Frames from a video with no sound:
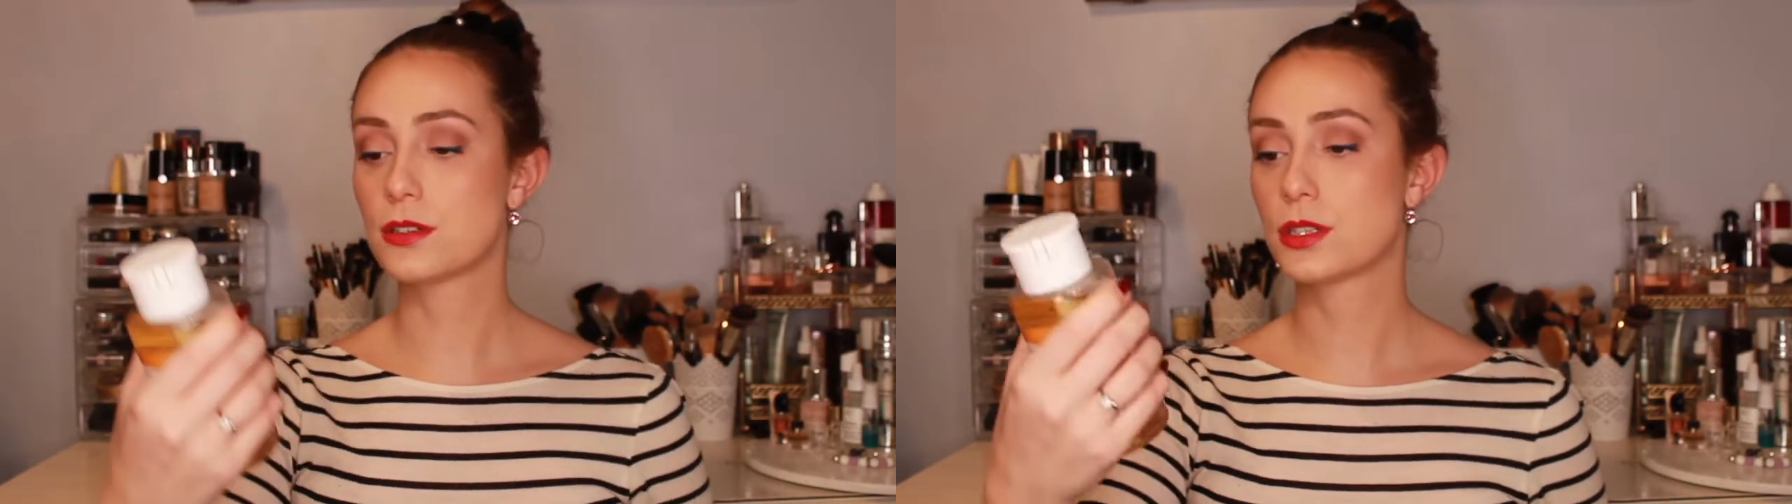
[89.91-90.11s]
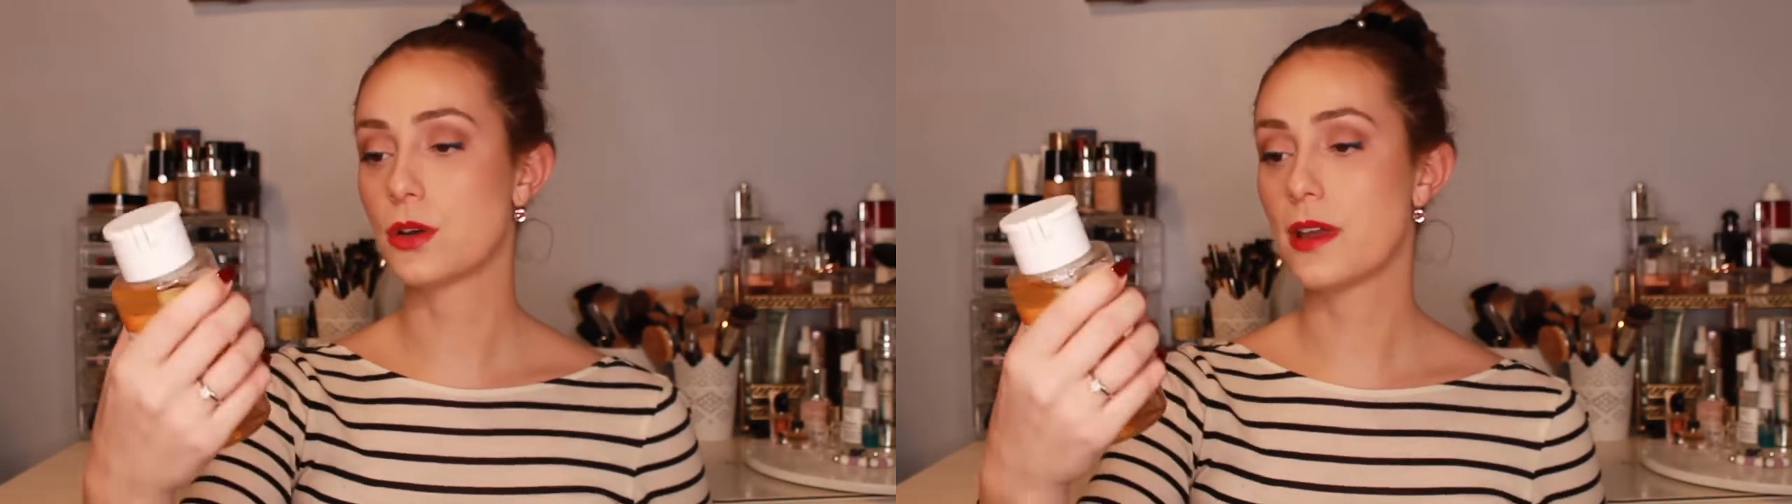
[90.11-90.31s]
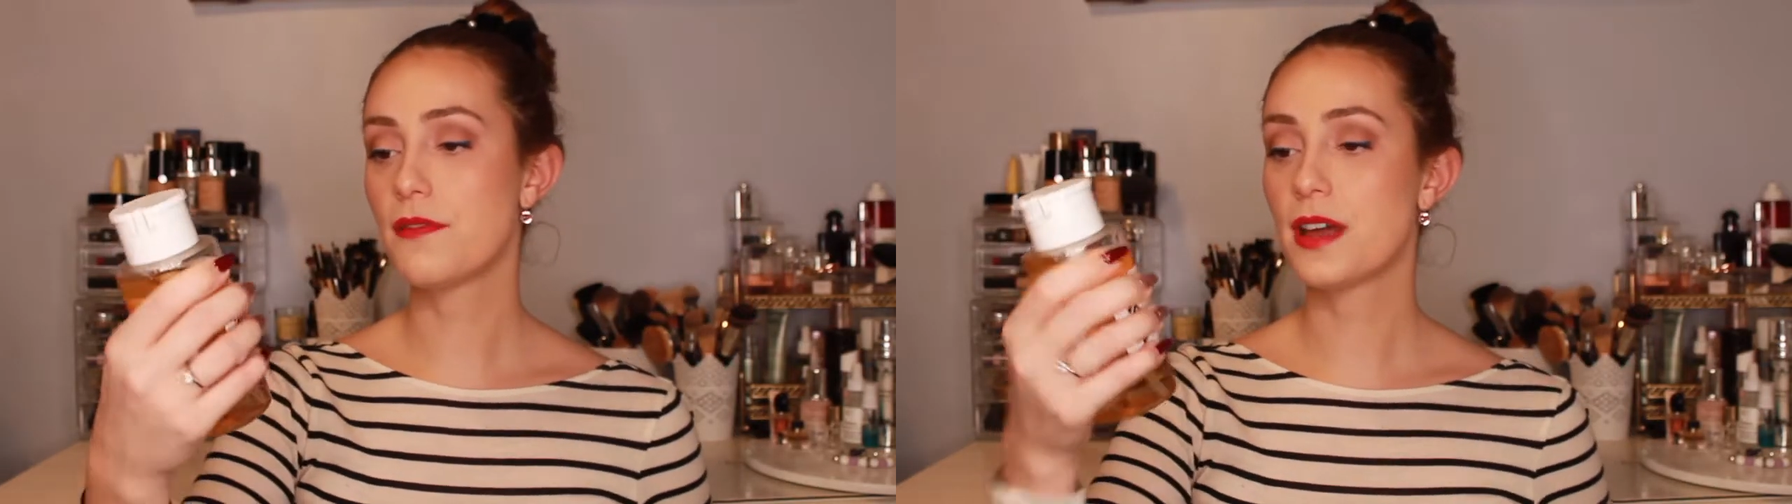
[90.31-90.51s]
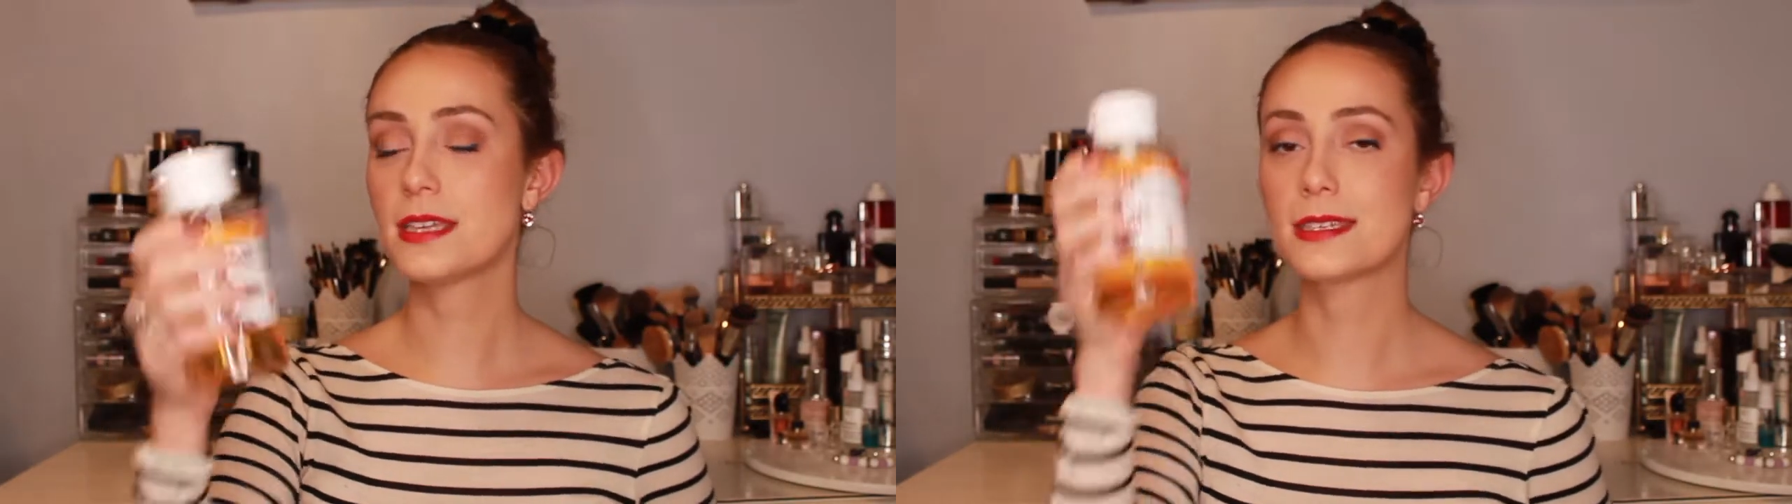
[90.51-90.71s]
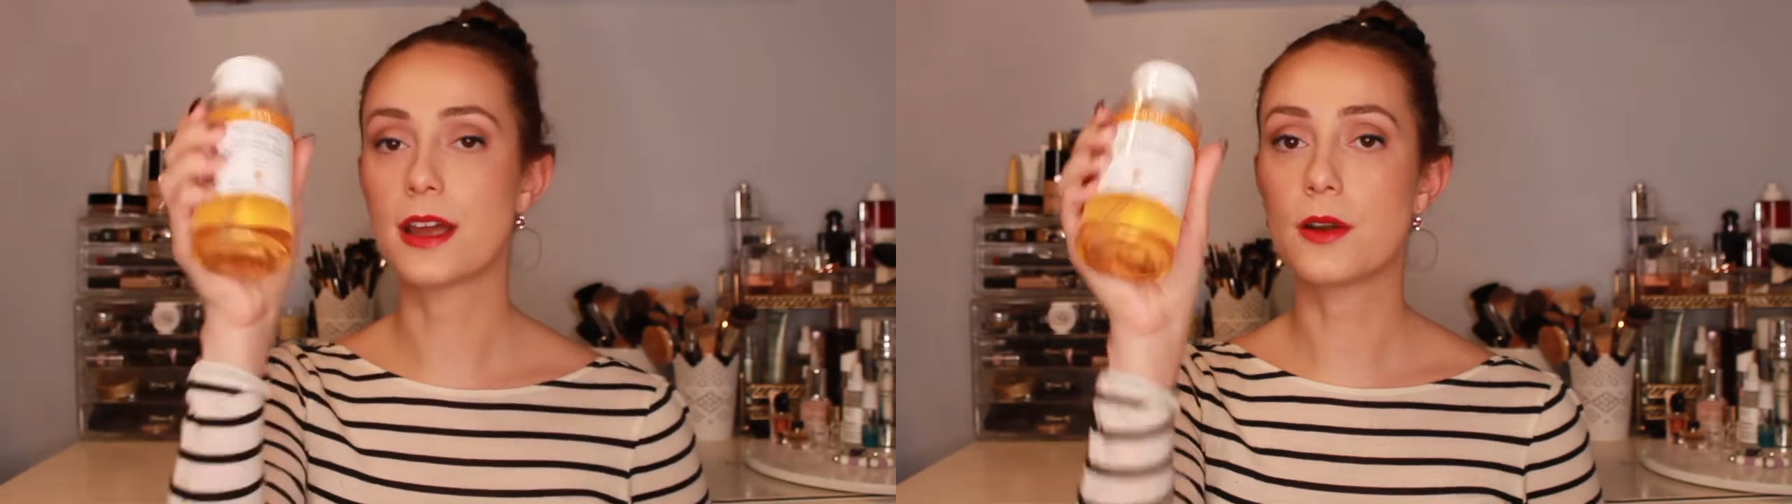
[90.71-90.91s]
so if I
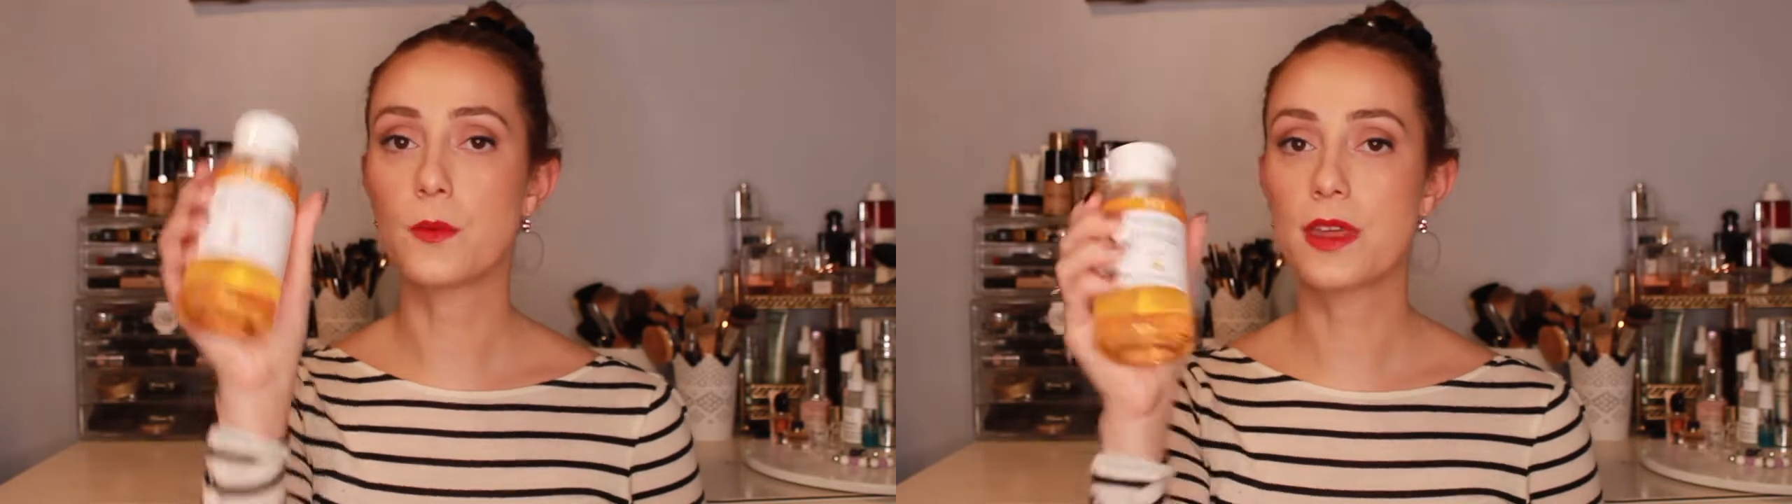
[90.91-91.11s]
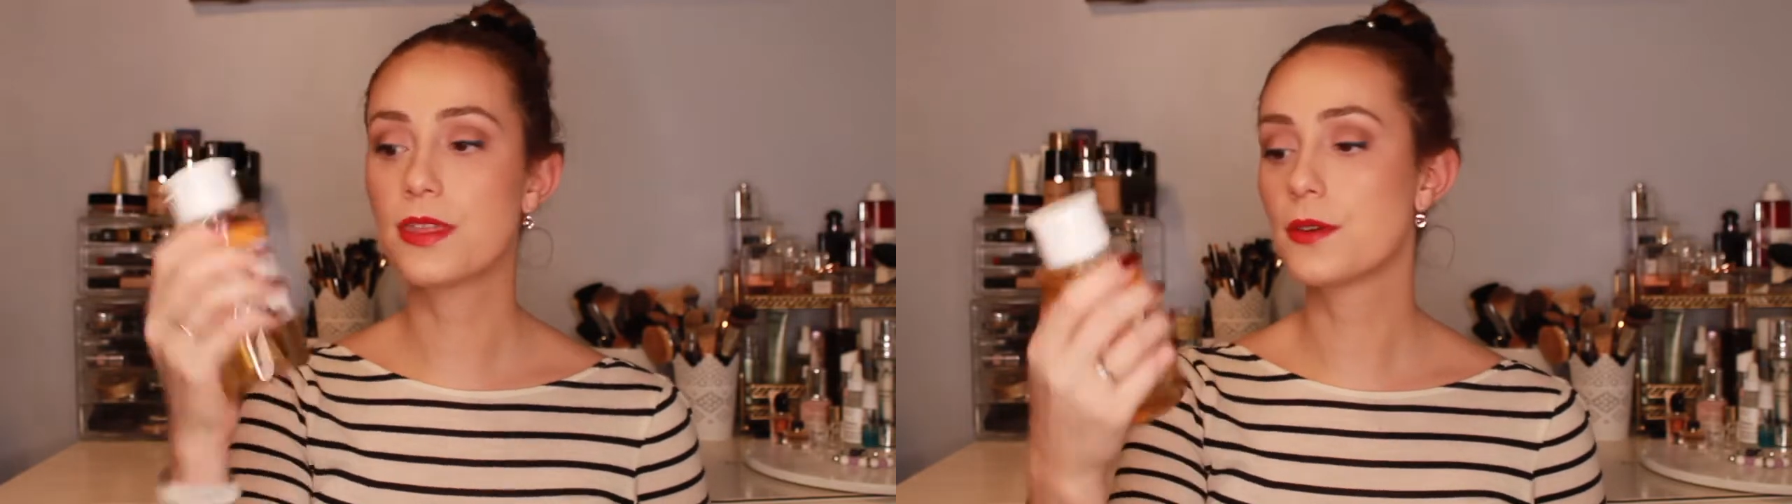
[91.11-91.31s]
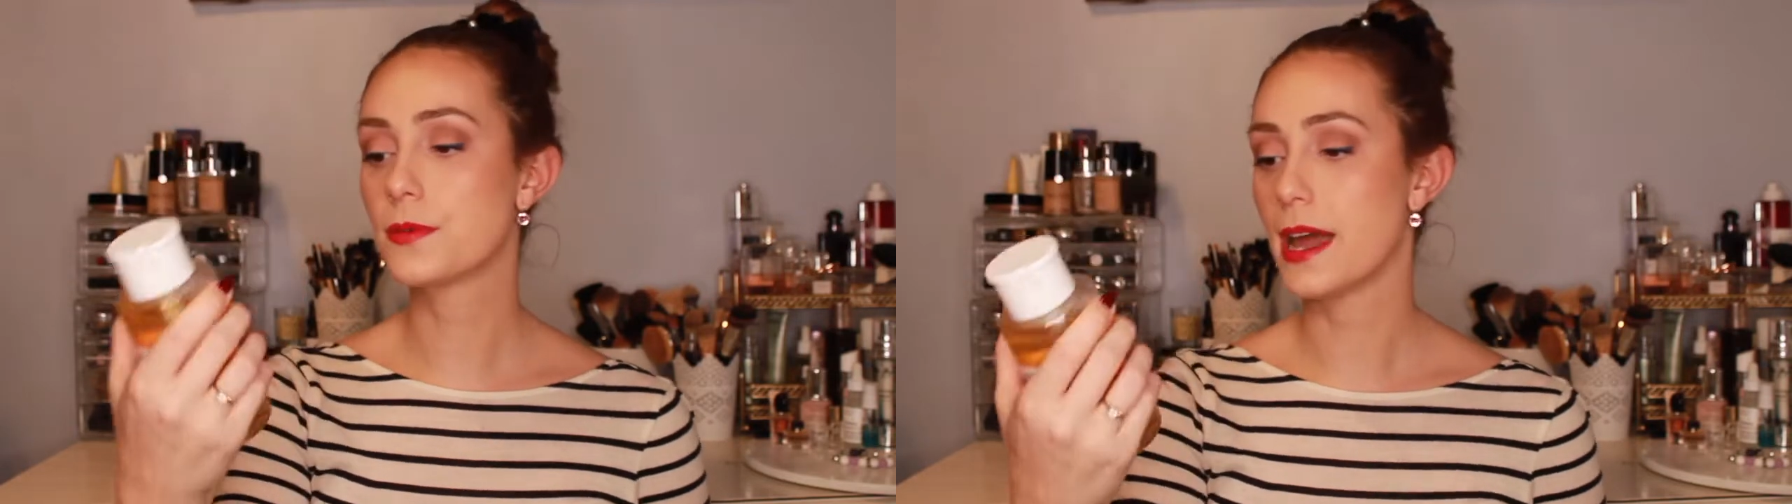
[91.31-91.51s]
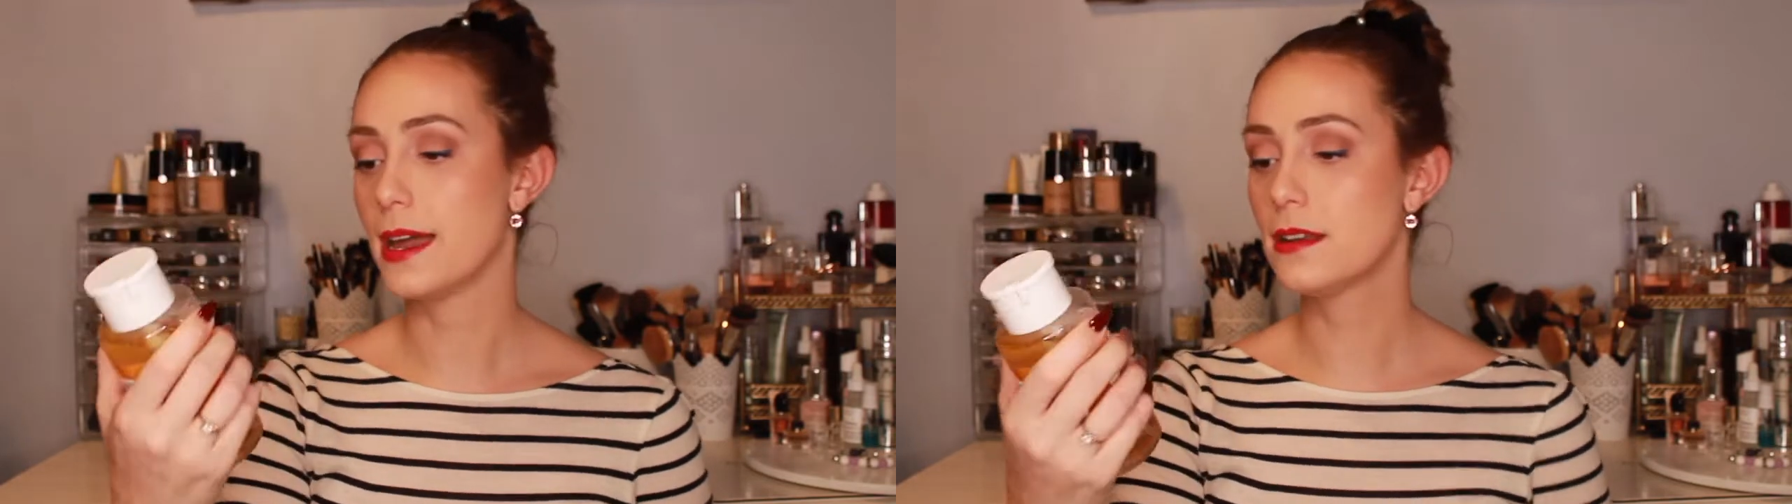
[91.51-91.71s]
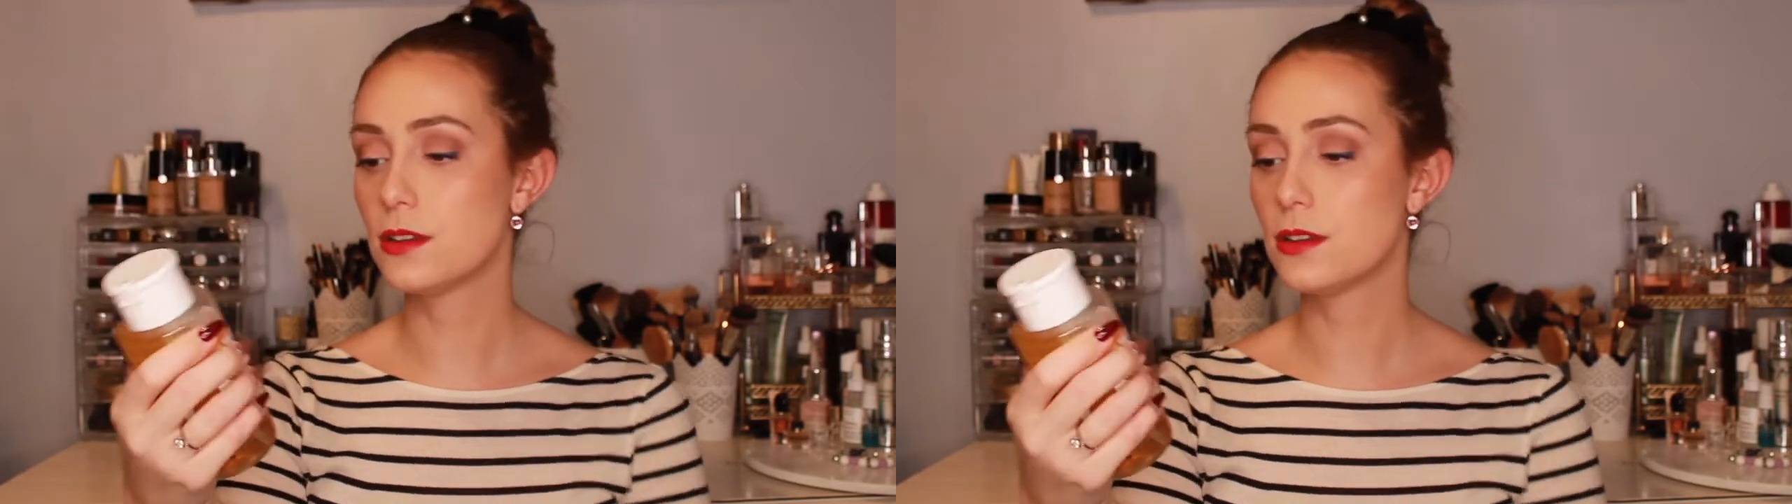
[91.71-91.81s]
start with the Ren,